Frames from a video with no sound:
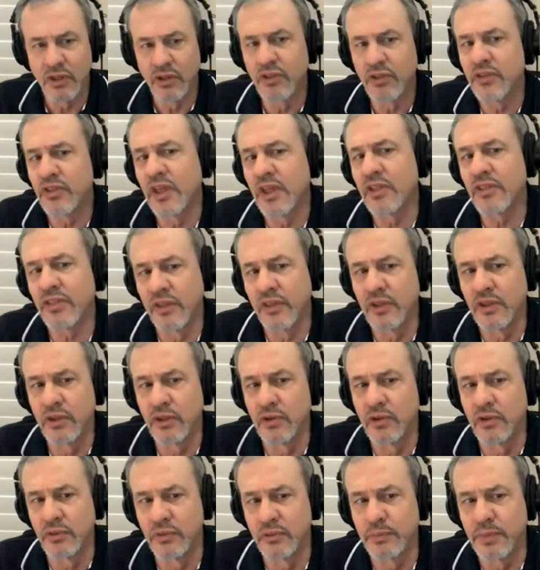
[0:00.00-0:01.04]
think that
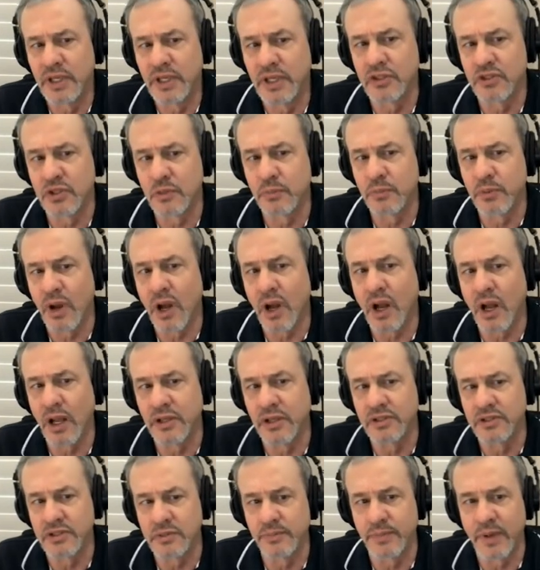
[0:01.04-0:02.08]
you're being
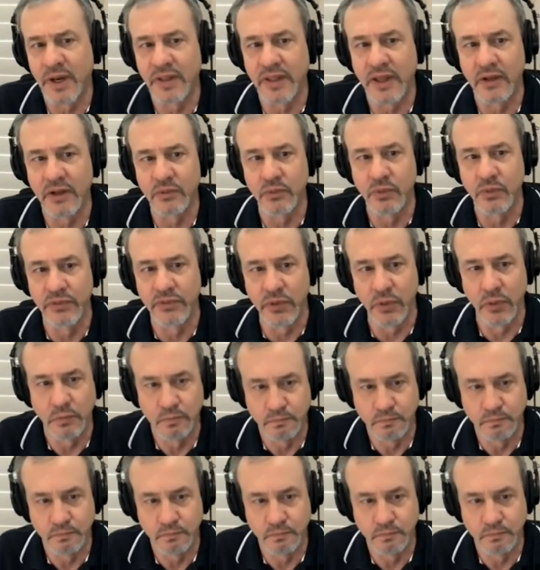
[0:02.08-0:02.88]
surprised by that review.